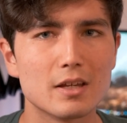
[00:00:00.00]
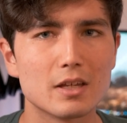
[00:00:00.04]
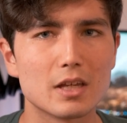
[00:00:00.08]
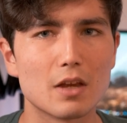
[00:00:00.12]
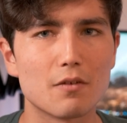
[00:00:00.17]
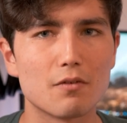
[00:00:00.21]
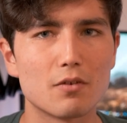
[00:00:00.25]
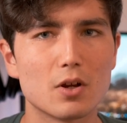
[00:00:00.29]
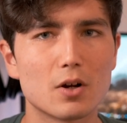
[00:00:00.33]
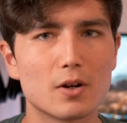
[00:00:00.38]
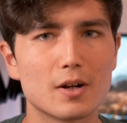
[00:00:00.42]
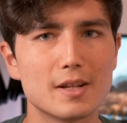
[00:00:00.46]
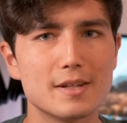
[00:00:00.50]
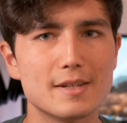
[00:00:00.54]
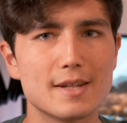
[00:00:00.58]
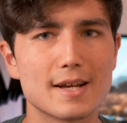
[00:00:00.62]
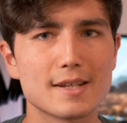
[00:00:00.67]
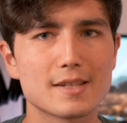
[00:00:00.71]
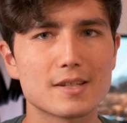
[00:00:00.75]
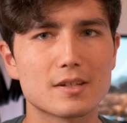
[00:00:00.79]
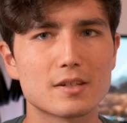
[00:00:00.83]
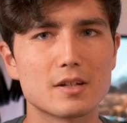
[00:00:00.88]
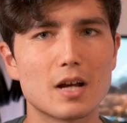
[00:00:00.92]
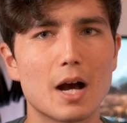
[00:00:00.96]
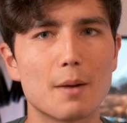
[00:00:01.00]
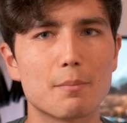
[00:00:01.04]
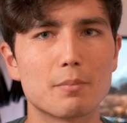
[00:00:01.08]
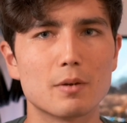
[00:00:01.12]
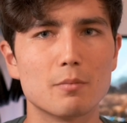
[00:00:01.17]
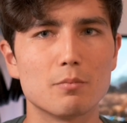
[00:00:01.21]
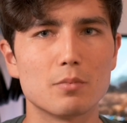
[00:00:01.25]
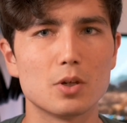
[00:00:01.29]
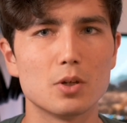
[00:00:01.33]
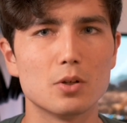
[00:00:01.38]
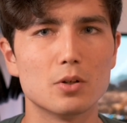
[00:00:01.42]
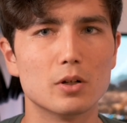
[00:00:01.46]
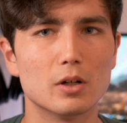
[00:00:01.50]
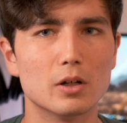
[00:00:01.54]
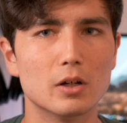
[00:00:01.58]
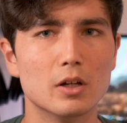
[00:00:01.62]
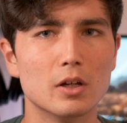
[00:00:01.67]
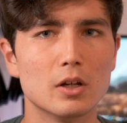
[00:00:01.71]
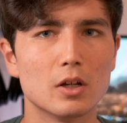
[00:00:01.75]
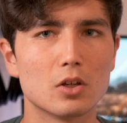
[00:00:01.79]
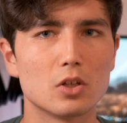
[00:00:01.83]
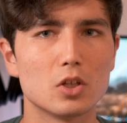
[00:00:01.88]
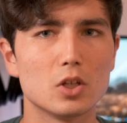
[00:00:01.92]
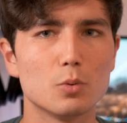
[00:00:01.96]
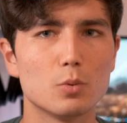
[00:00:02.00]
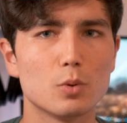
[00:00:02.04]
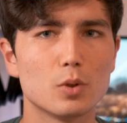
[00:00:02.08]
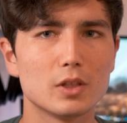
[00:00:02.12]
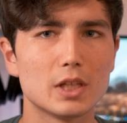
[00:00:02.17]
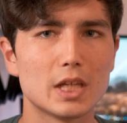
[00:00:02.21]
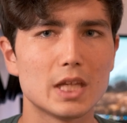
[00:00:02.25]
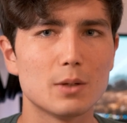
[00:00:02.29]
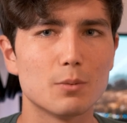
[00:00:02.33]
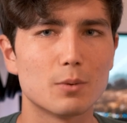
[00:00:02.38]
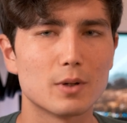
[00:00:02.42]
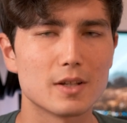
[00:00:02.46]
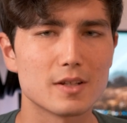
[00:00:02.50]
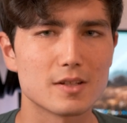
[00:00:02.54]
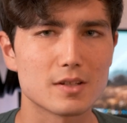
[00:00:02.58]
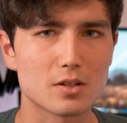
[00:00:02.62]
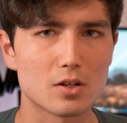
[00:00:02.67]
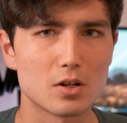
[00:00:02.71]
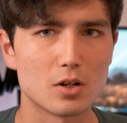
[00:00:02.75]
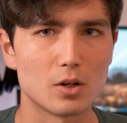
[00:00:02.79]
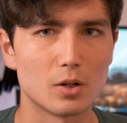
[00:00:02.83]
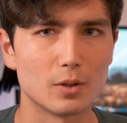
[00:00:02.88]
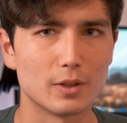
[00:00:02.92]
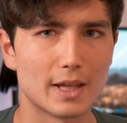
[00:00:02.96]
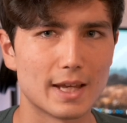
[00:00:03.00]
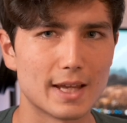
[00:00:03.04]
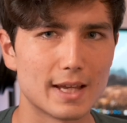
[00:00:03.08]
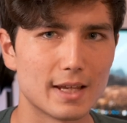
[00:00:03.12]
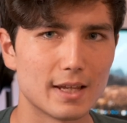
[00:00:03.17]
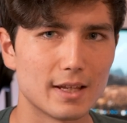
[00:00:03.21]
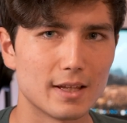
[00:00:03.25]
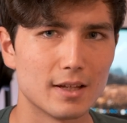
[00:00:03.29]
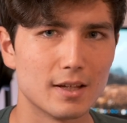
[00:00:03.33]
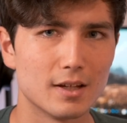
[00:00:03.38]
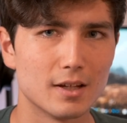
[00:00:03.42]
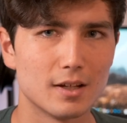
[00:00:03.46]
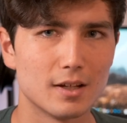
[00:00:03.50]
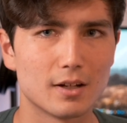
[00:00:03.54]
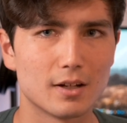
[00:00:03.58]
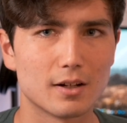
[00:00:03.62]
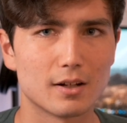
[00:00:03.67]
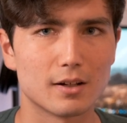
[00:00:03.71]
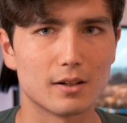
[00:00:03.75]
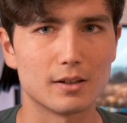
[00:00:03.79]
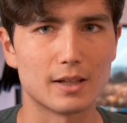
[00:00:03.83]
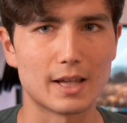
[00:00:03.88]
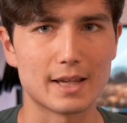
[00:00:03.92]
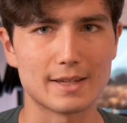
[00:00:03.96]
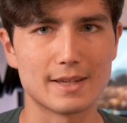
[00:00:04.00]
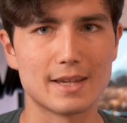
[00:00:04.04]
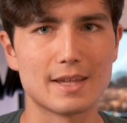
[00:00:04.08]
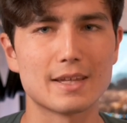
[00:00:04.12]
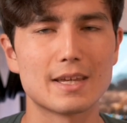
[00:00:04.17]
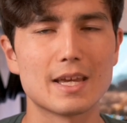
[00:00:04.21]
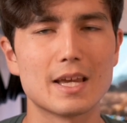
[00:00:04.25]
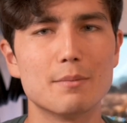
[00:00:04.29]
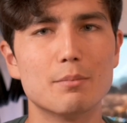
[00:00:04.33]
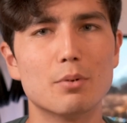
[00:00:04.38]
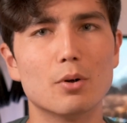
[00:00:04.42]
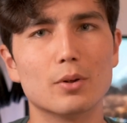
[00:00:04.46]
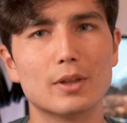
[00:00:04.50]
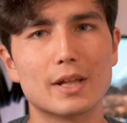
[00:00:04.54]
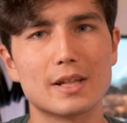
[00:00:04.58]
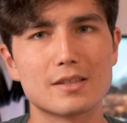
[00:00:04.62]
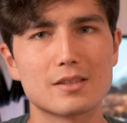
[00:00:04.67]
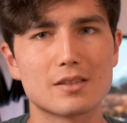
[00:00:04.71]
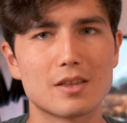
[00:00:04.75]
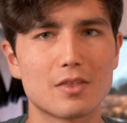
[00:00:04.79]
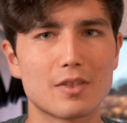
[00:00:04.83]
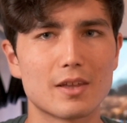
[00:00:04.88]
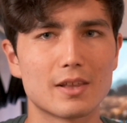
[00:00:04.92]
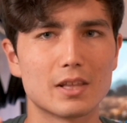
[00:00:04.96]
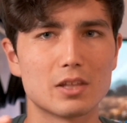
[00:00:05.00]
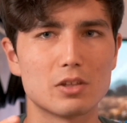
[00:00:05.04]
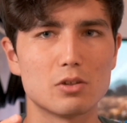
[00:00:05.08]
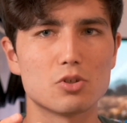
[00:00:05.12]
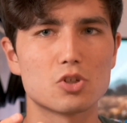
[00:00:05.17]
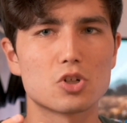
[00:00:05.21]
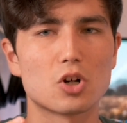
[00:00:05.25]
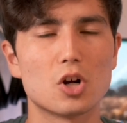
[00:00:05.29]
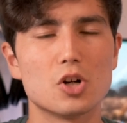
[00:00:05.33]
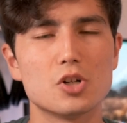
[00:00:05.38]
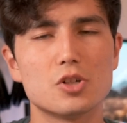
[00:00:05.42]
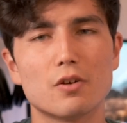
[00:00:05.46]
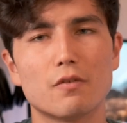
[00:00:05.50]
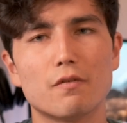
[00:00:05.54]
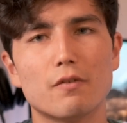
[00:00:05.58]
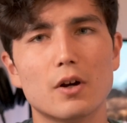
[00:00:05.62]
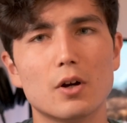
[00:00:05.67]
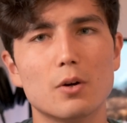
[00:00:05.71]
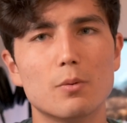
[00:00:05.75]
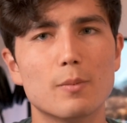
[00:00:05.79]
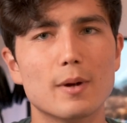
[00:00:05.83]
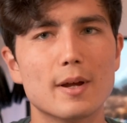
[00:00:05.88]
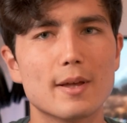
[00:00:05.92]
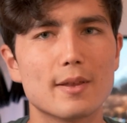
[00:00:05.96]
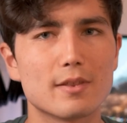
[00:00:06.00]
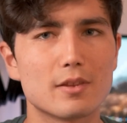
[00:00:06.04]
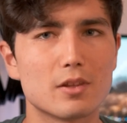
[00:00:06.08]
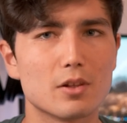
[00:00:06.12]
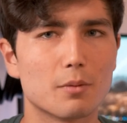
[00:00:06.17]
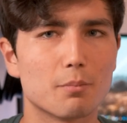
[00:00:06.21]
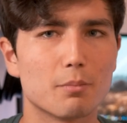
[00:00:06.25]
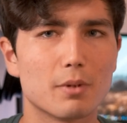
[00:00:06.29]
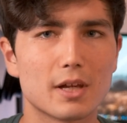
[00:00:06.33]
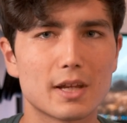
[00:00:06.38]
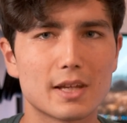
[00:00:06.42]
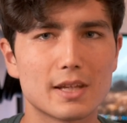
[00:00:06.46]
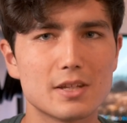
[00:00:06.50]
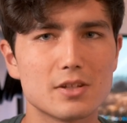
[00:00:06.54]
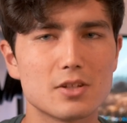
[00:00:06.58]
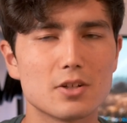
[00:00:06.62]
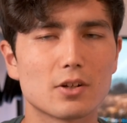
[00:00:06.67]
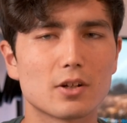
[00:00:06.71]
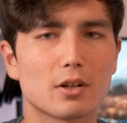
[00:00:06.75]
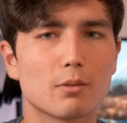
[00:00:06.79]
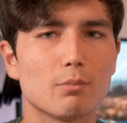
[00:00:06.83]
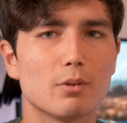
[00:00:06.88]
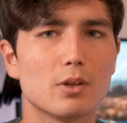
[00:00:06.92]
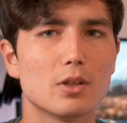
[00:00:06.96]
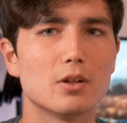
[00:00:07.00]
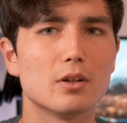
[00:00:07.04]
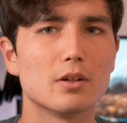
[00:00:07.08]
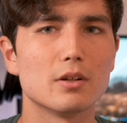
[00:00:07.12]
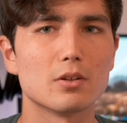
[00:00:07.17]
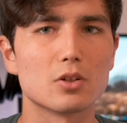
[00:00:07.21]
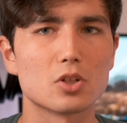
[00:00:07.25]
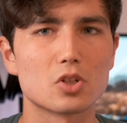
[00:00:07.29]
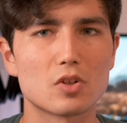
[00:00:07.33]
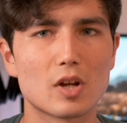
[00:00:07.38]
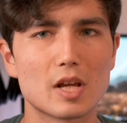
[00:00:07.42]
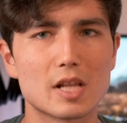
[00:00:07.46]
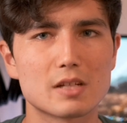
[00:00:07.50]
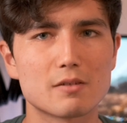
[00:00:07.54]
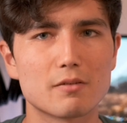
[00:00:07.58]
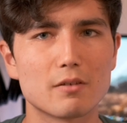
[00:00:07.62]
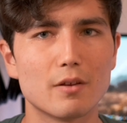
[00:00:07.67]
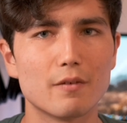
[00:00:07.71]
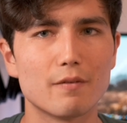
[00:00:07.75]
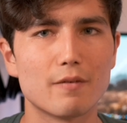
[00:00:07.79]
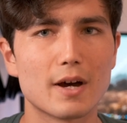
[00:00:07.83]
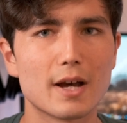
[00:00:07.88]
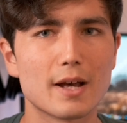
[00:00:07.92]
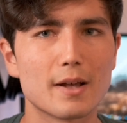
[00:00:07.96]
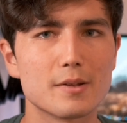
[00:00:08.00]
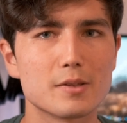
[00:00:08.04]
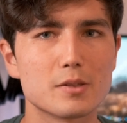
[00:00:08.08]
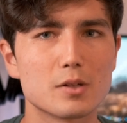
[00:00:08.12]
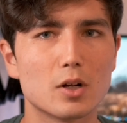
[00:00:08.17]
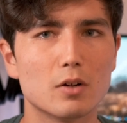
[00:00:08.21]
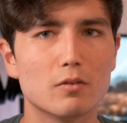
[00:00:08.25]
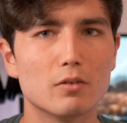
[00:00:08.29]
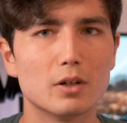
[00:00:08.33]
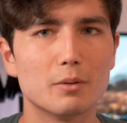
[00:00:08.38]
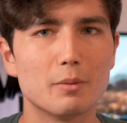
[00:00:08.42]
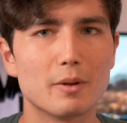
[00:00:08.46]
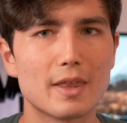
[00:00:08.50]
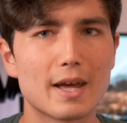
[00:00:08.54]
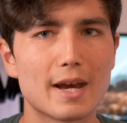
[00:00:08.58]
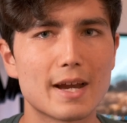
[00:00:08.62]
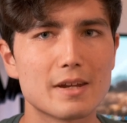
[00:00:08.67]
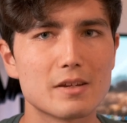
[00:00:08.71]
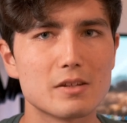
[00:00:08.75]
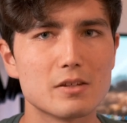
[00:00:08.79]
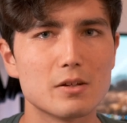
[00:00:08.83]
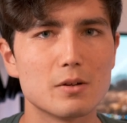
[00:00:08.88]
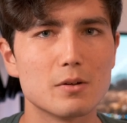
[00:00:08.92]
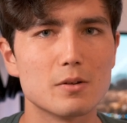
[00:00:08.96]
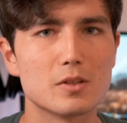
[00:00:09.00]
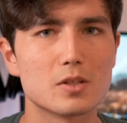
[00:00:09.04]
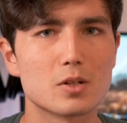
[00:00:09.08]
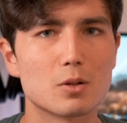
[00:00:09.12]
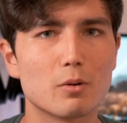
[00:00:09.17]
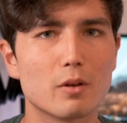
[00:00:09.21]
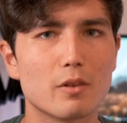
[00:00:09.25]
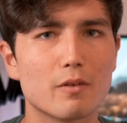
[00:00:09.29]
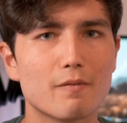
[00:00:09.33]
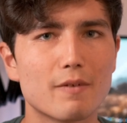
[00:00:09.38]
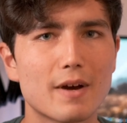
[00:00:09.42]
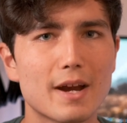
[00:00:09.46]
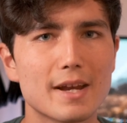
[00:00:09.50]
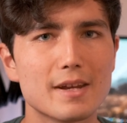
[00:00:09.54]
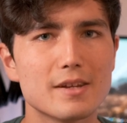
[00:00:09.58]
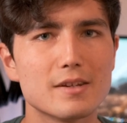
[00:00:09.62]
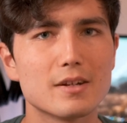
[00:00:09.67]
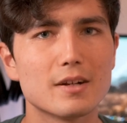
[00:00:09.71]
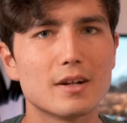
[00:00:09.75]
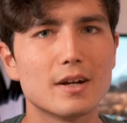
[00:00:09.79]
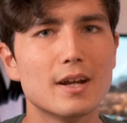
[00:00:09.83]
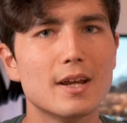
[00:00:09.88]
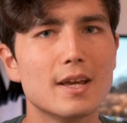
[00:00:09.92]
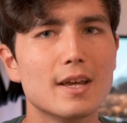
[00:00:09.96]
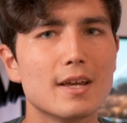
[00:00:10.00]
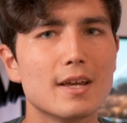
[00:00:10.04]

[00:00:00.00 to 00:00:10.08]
If you're on a desktop computer, you will need what is called a lightning cable. That's the thing that you charge your phone with. You'll plug it into your computer, you'll transfer the files over with iTunes or with Finder,